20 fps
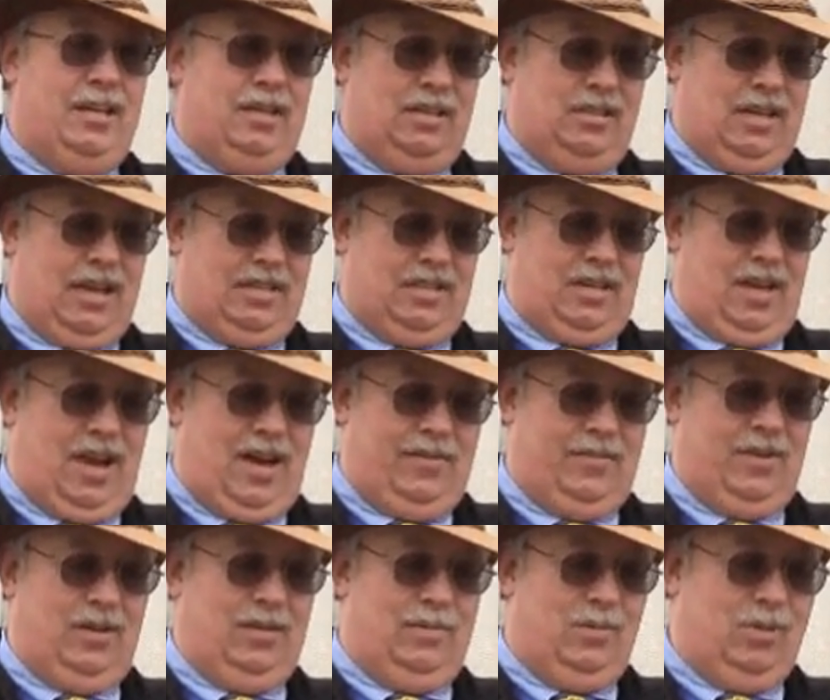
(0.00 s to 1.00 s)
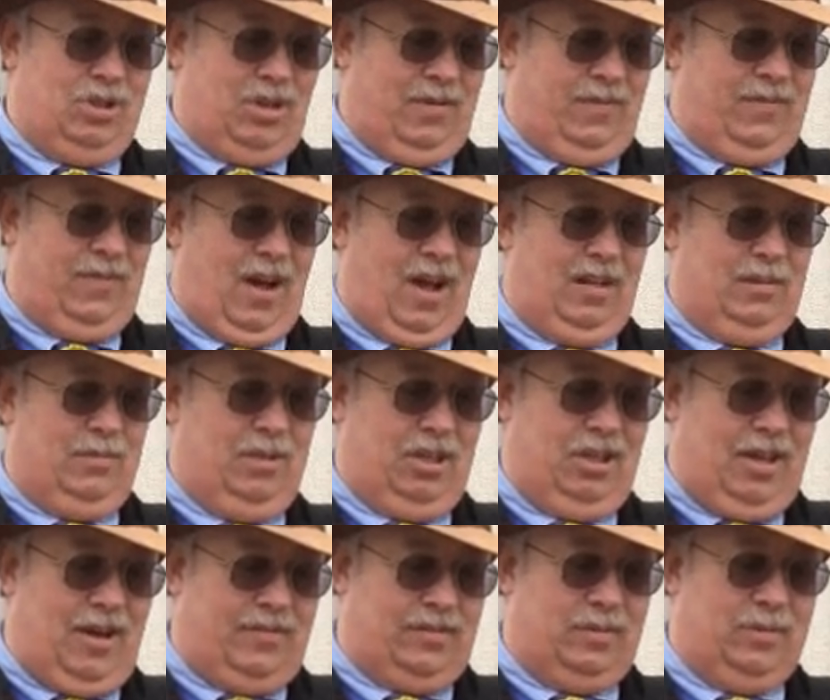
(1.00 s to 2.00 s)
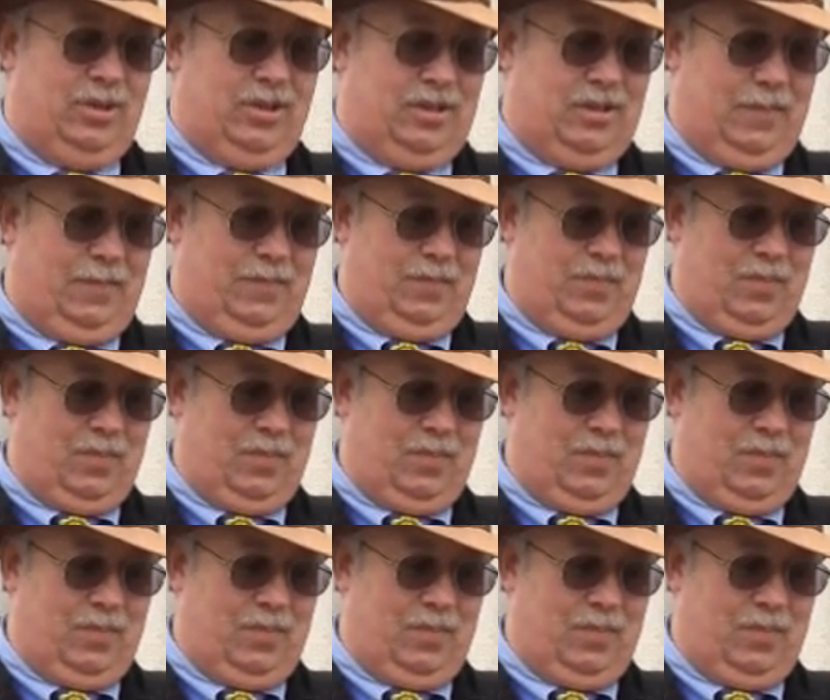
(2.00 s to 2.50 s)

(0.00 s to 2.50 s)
to Zastava was on file with the government.